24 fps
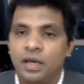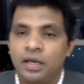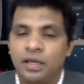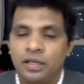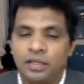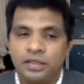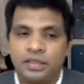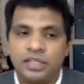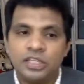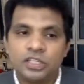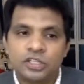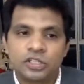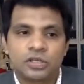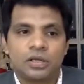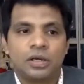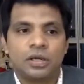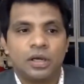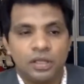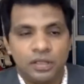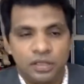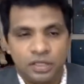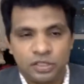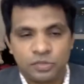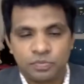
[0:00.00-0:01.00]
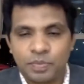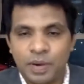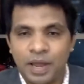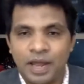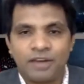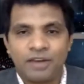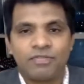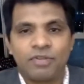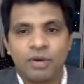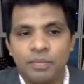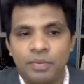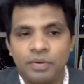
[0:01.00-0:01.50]
this
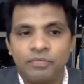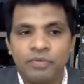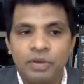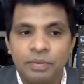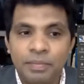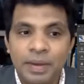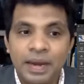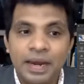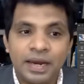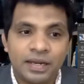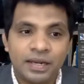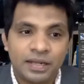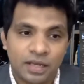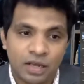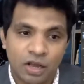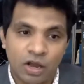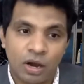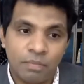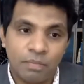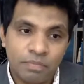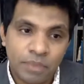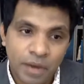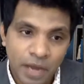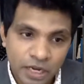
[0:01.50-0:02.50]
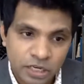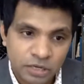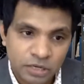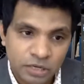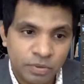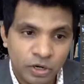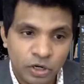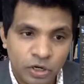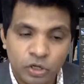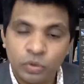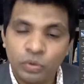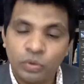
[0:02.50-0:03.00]
platform we made it
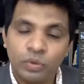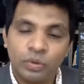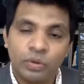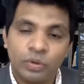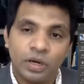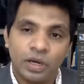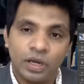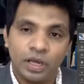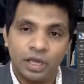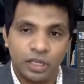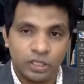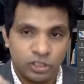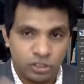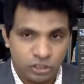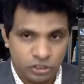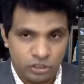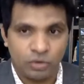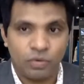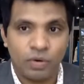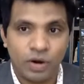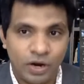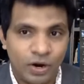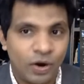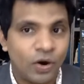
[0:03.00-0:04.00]
compatible to SEO